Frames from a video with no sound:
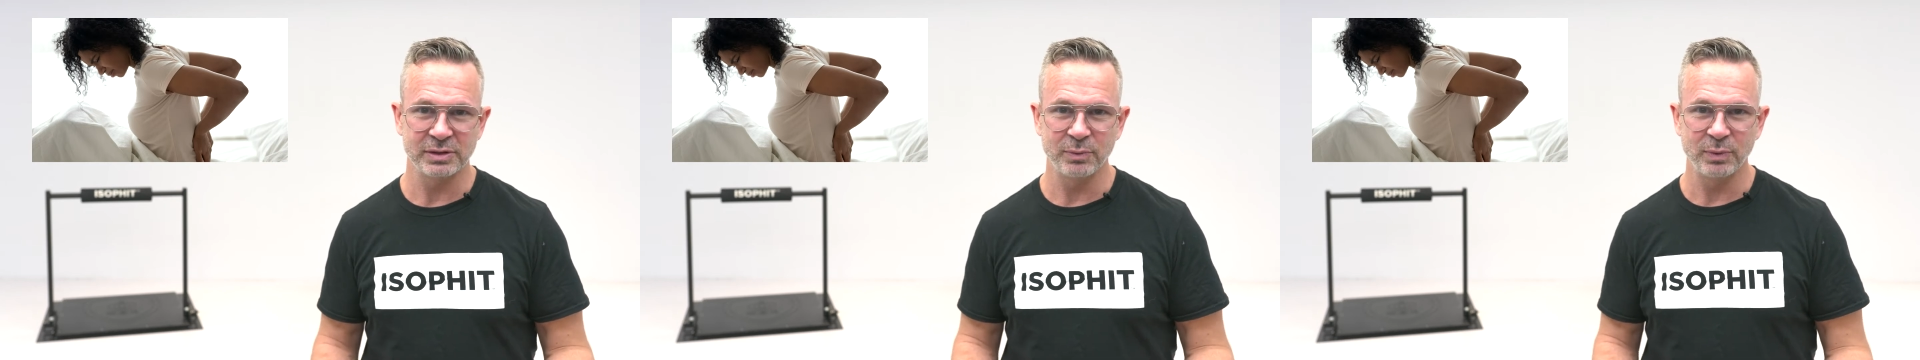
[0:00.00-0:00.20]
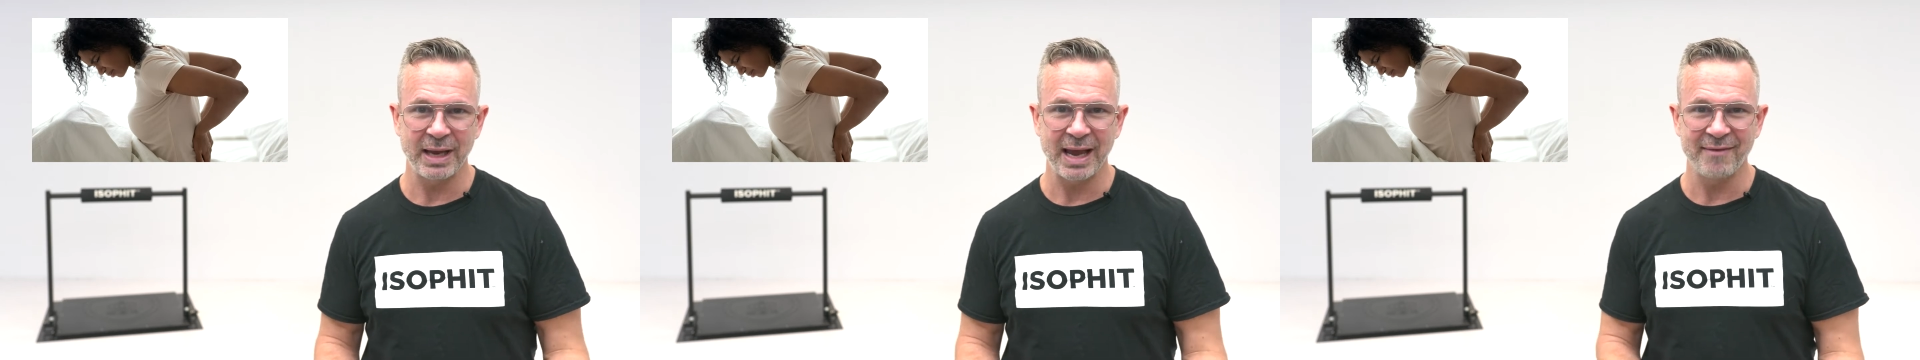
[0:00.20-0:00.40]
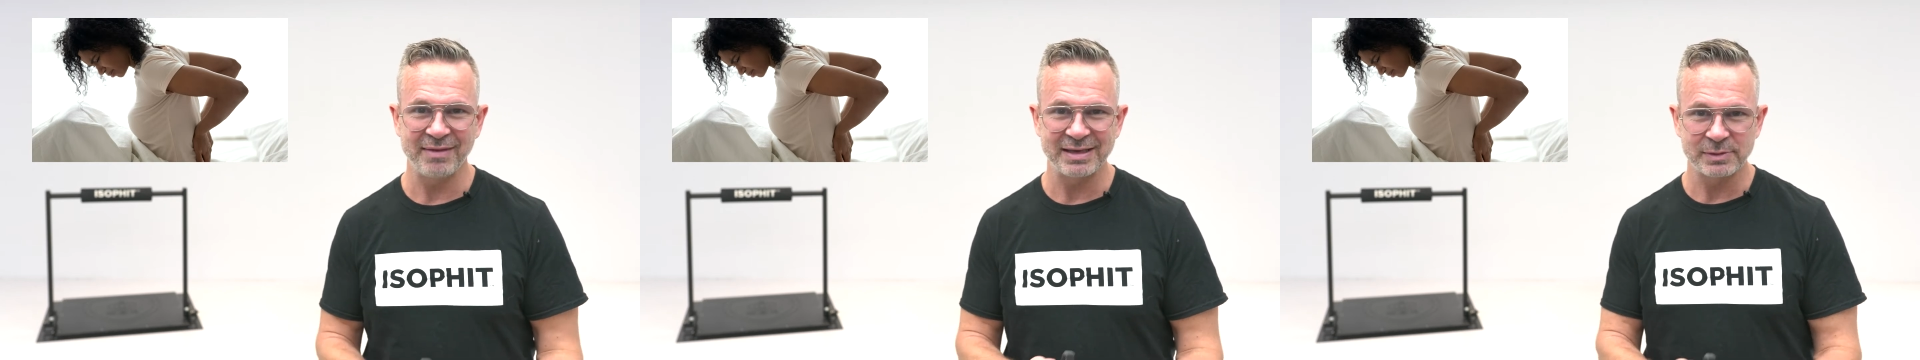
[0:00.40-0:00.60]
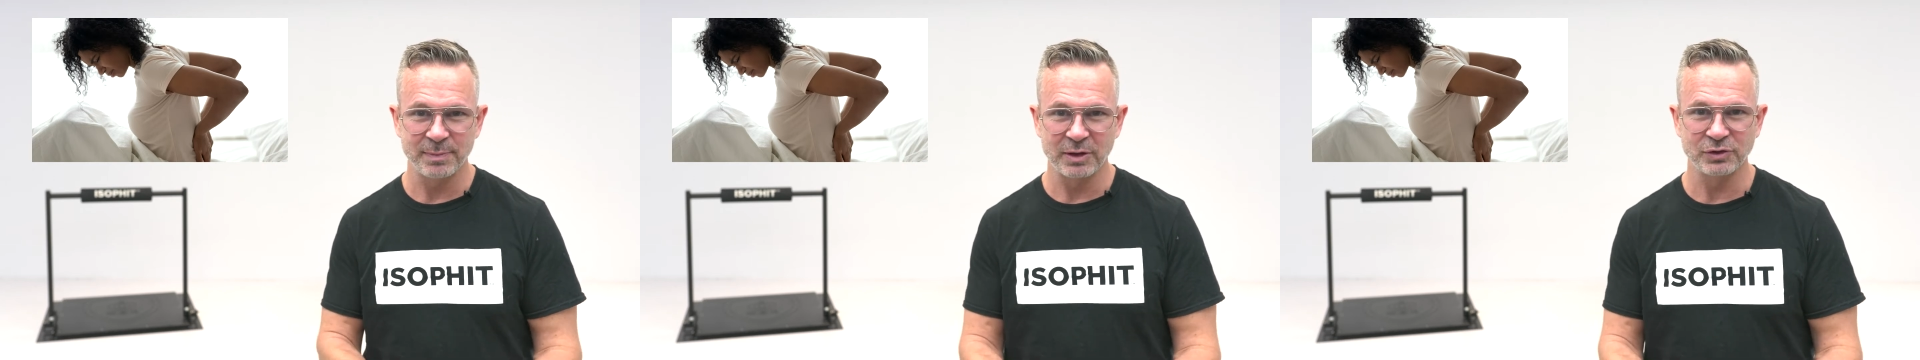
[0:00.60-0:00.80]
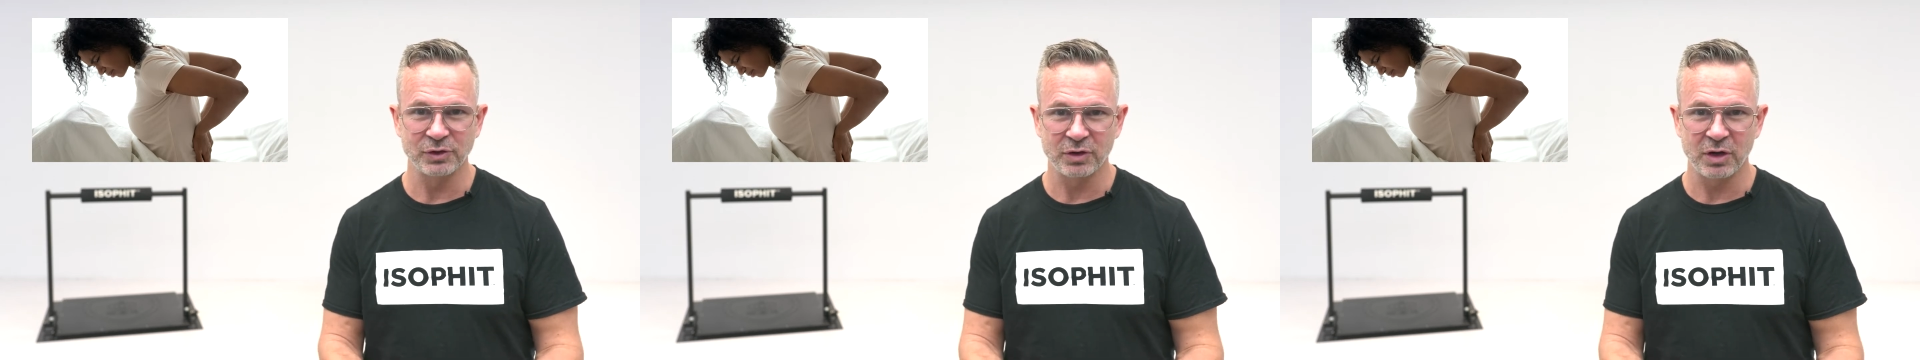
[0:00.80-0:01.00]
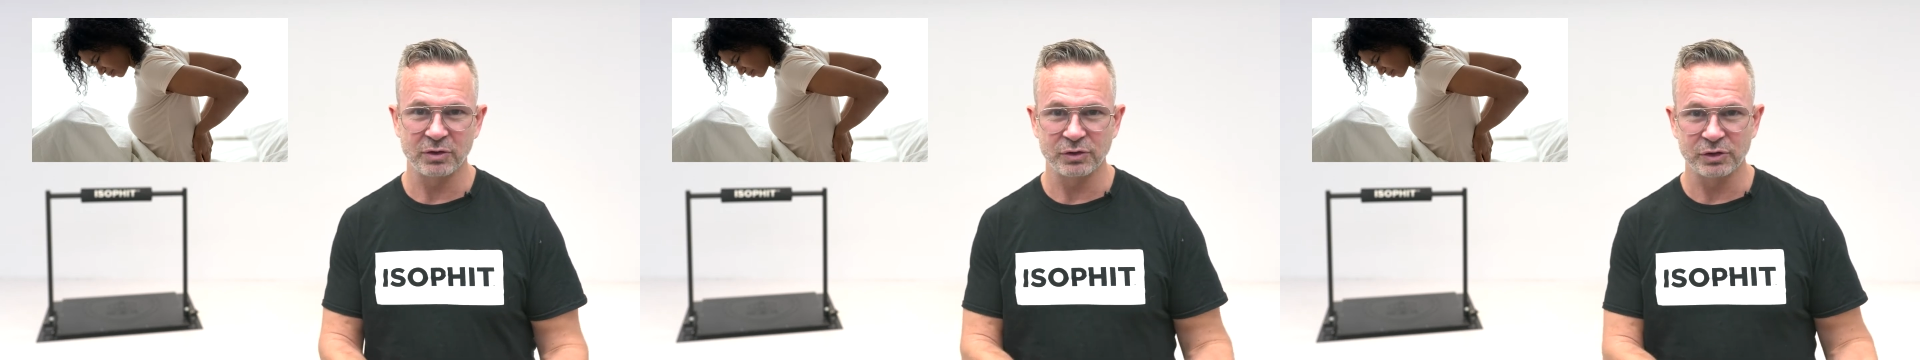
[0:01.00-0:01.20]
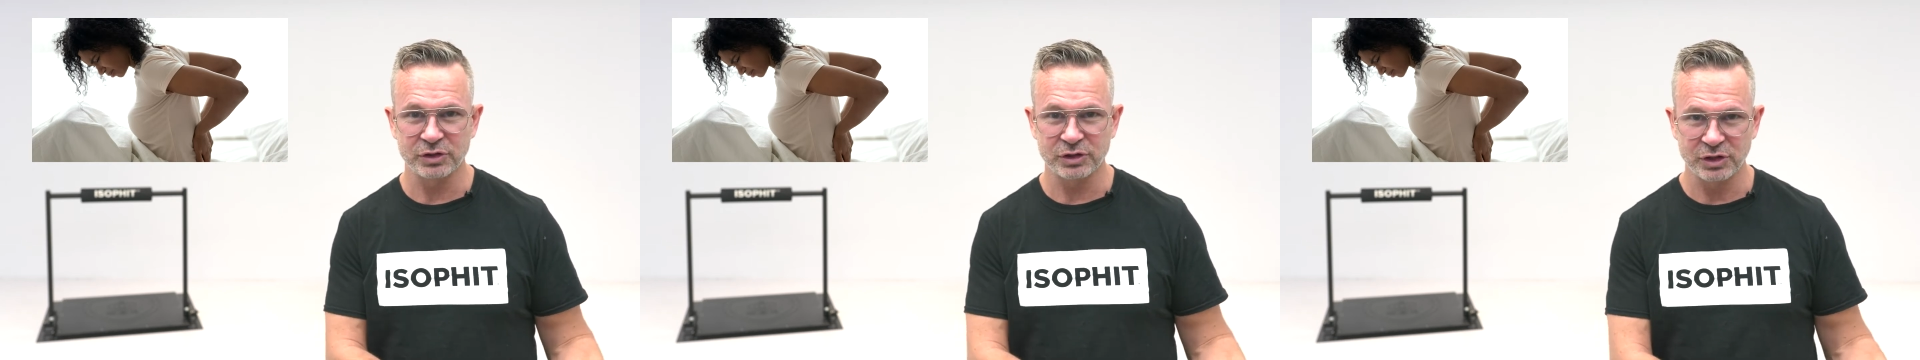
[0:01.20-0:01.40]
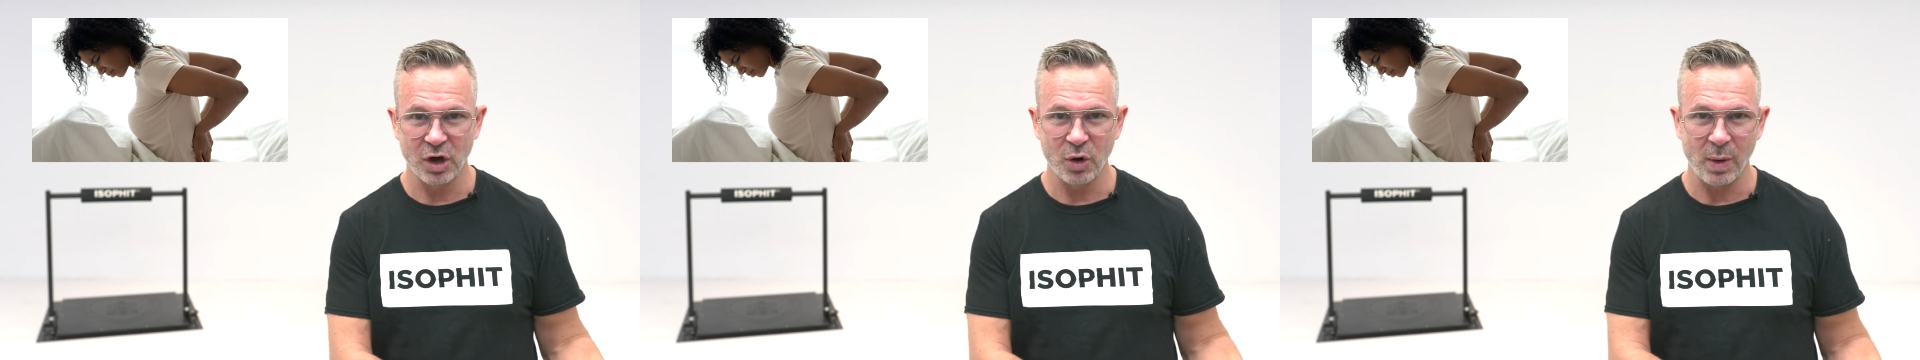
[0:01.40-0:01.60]
and we have this muscle called your
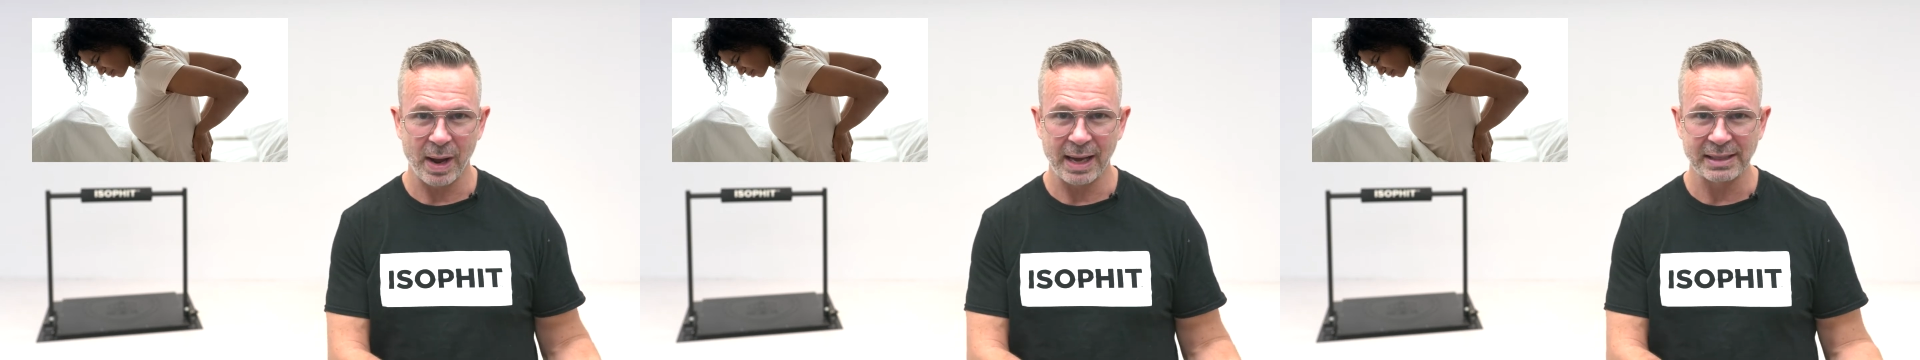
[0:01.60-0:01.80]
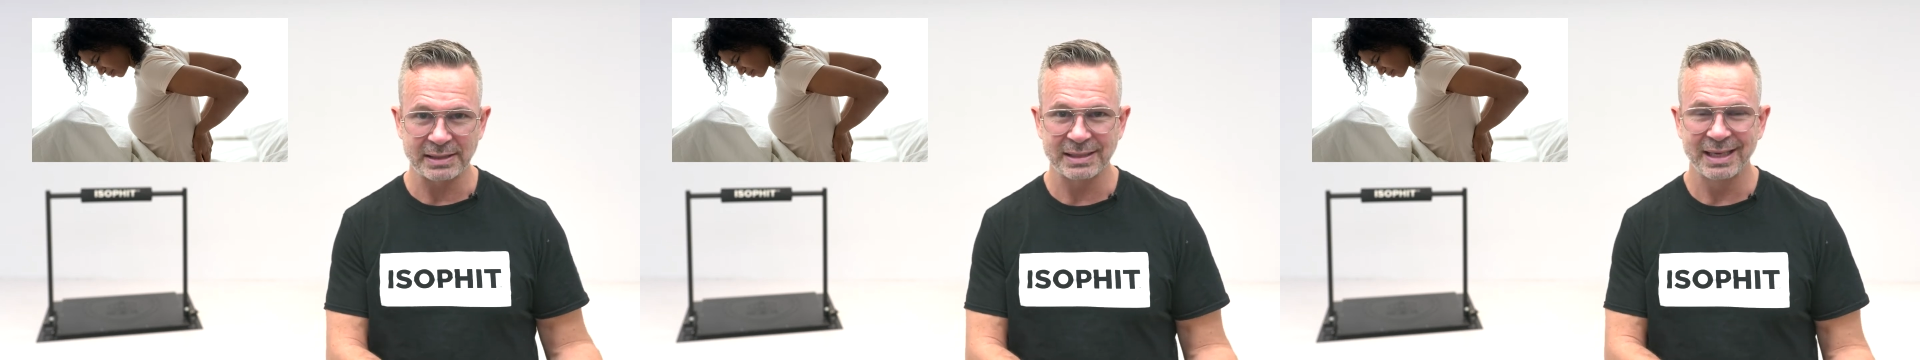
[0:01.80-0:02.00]
psoas,